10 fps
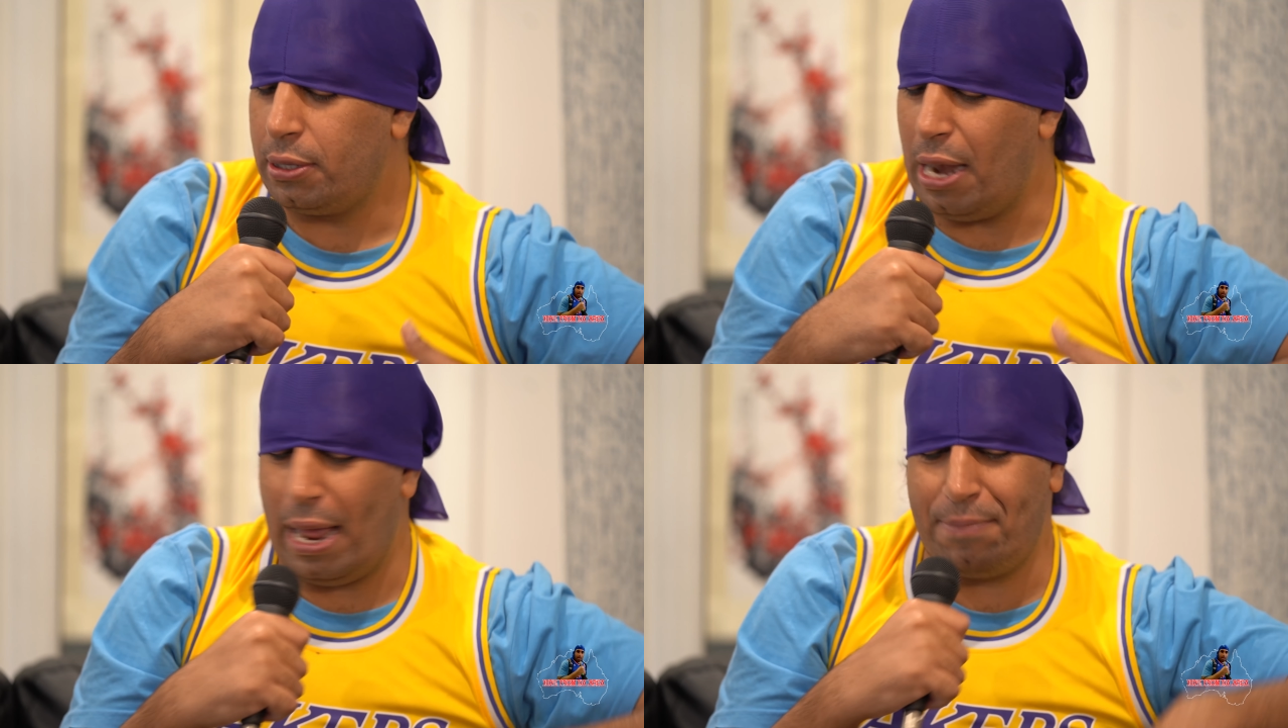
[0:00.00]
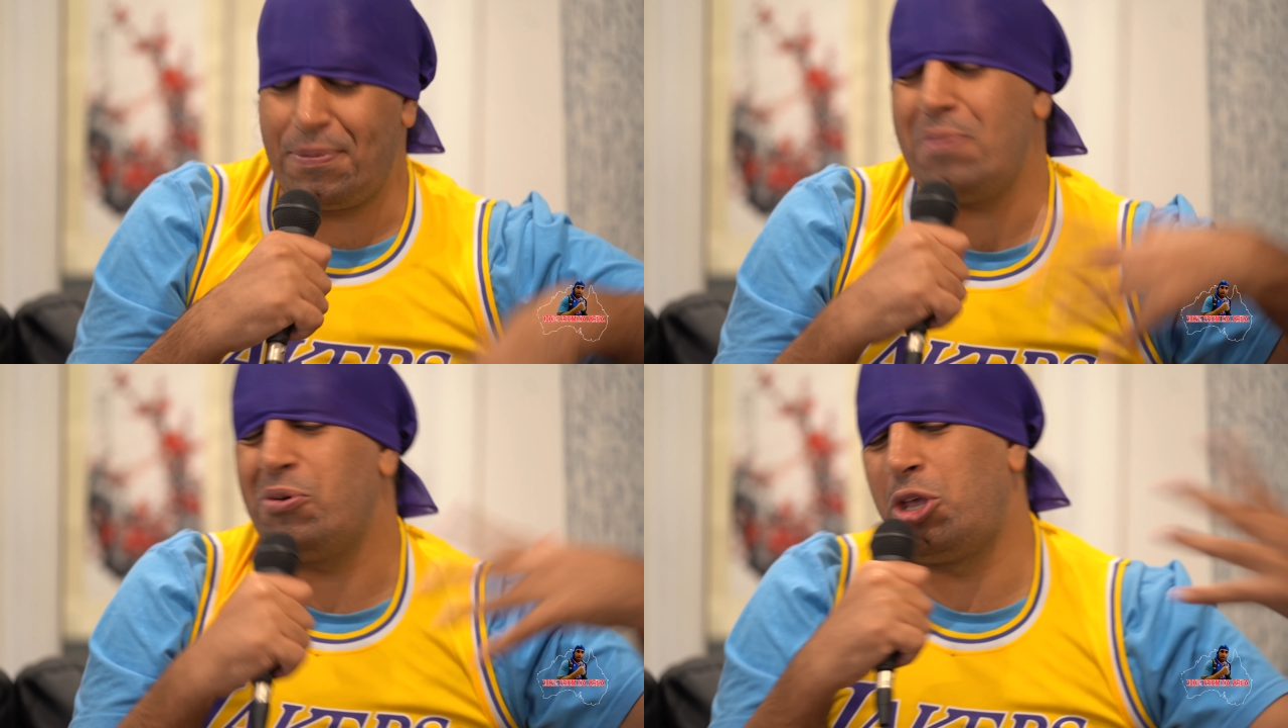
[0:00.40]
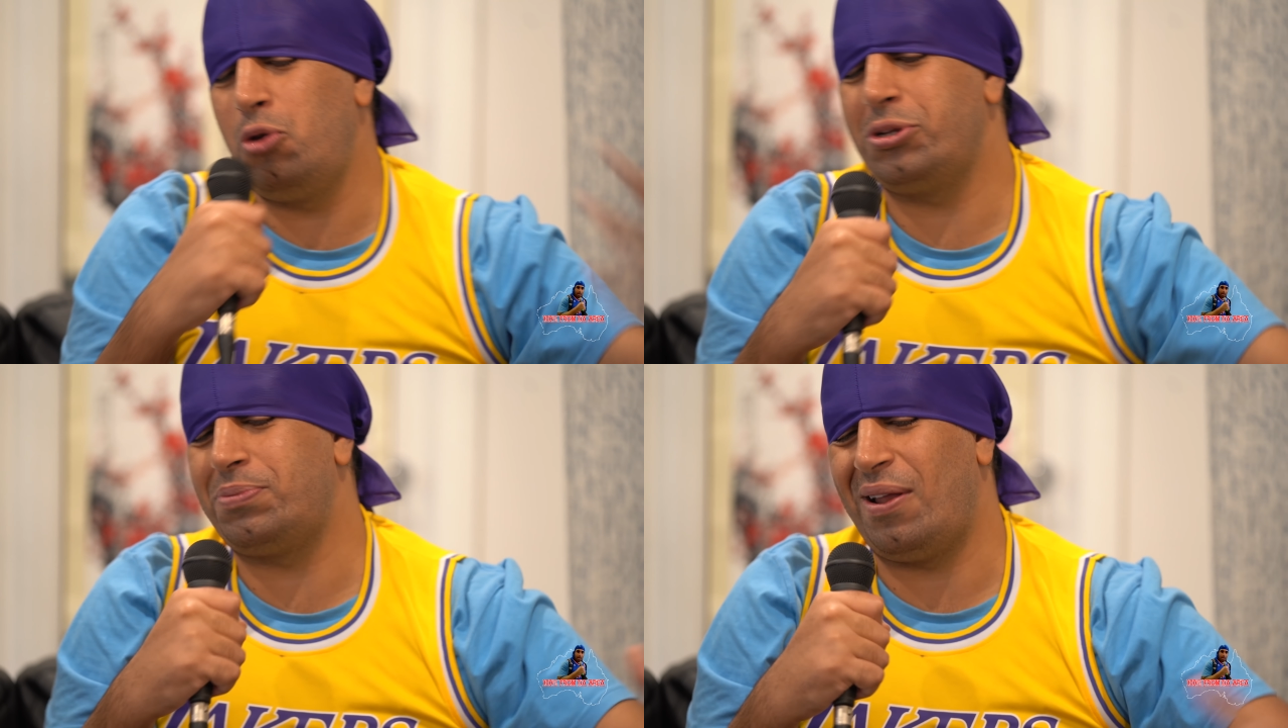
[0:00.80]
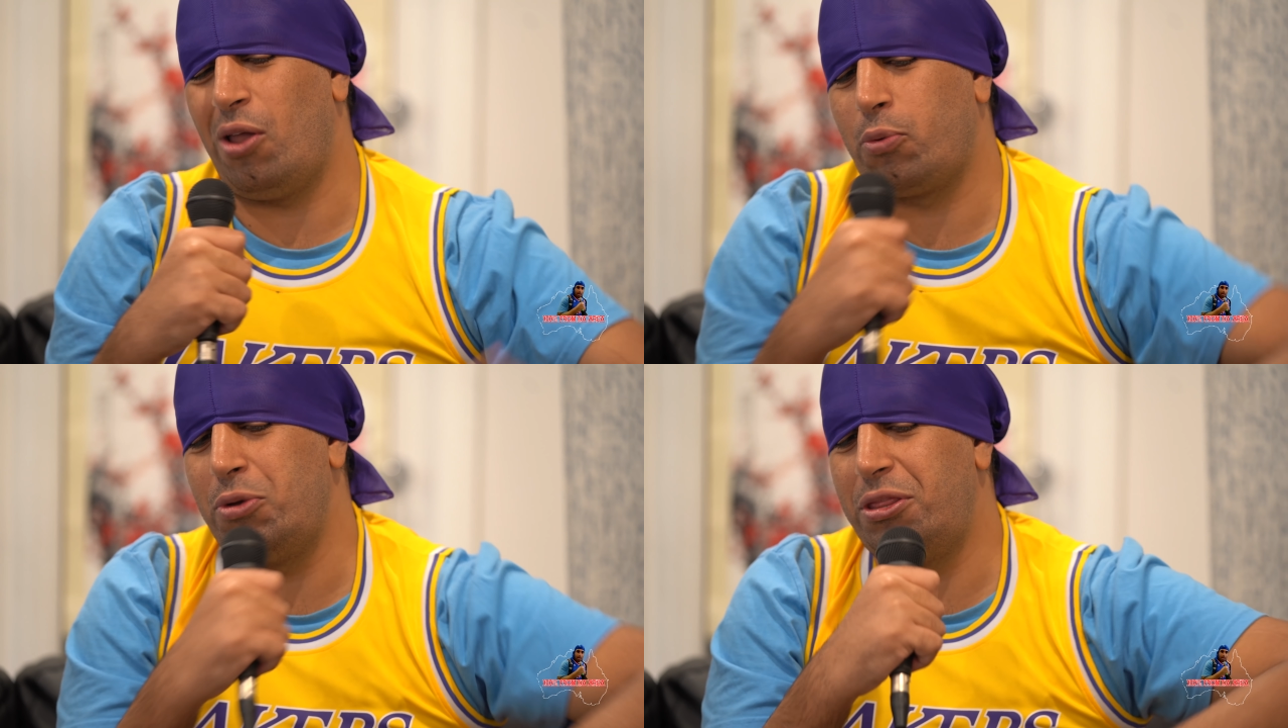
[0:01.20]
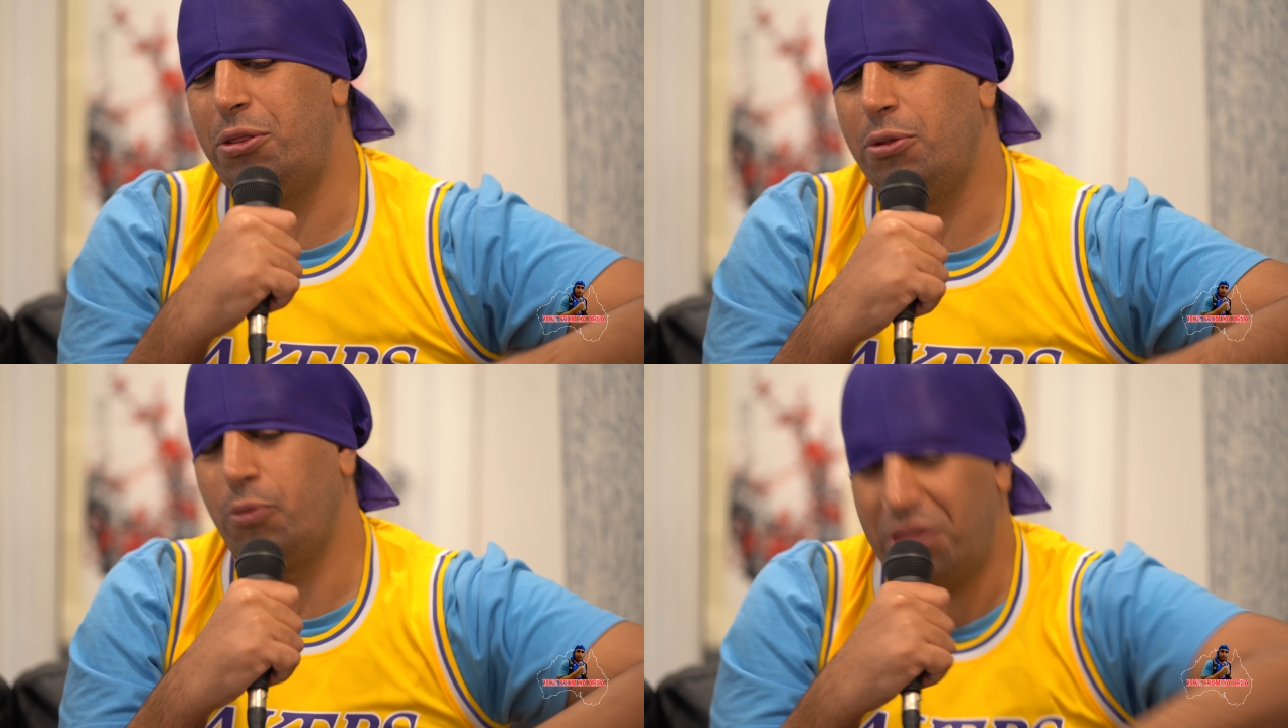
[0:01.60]
you know, and people are curious about, like,
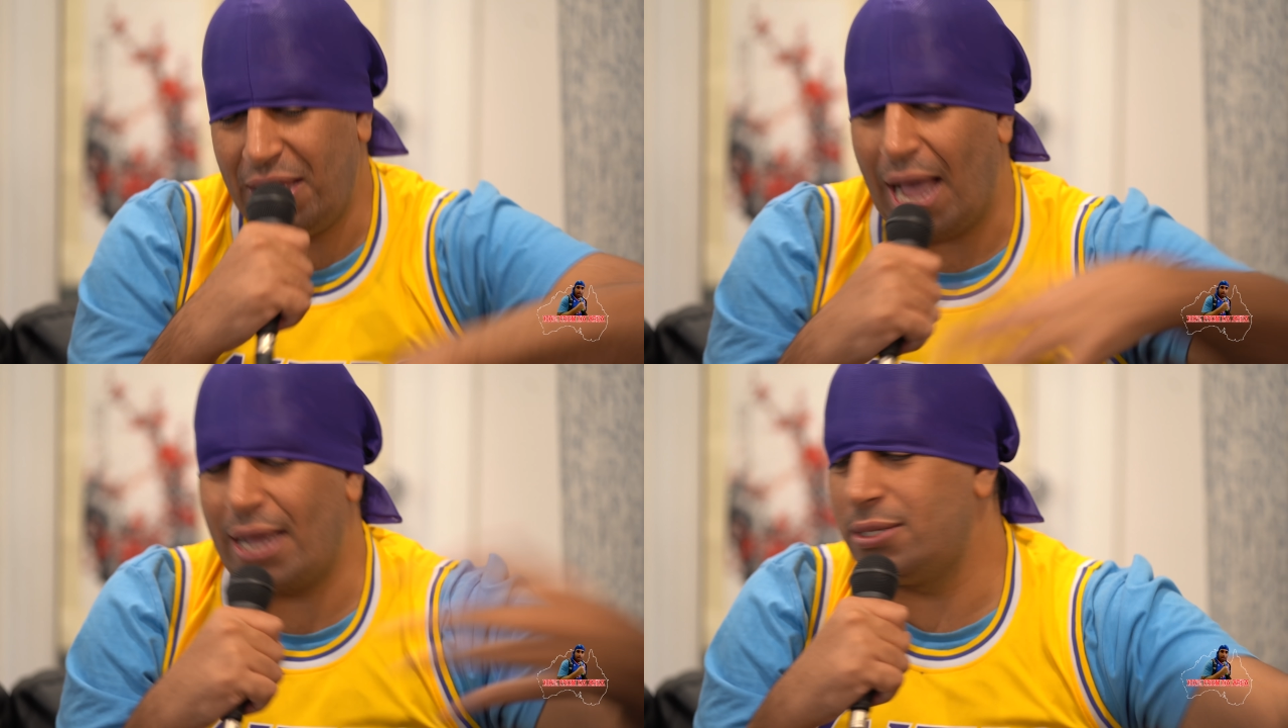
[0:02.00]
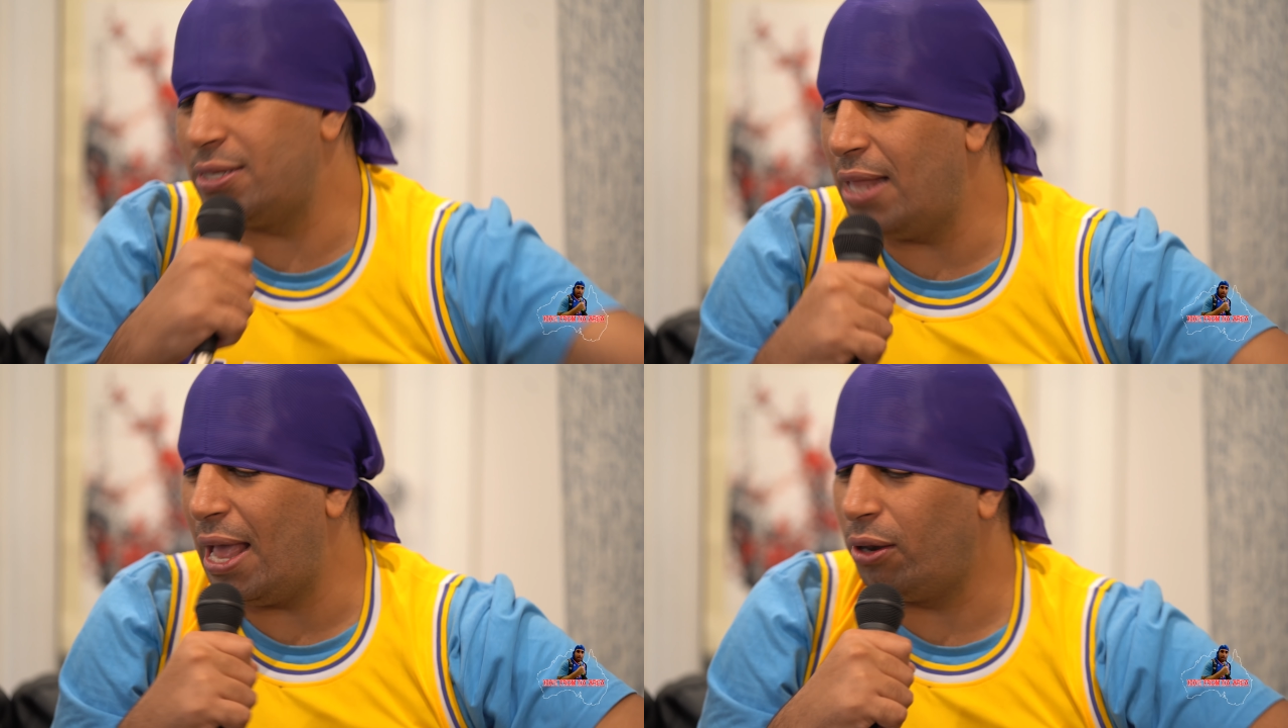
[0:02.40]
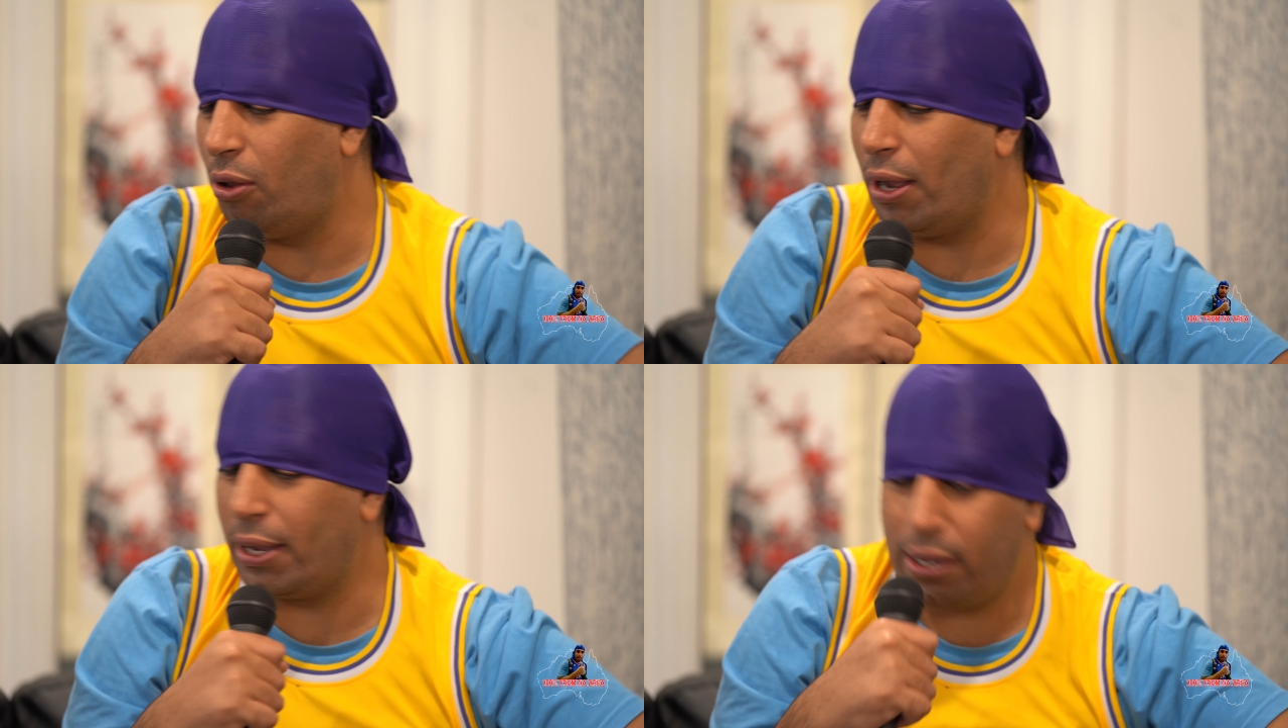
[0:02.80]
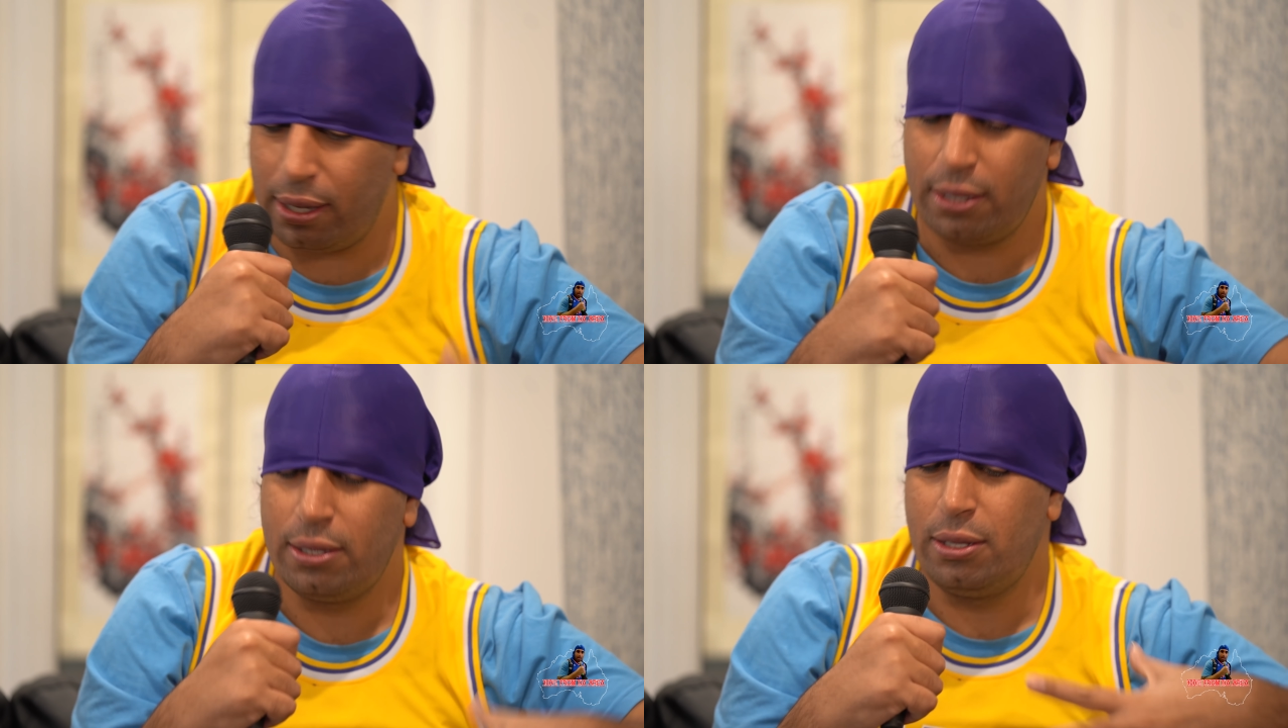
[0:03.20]
with the youngins and that, like,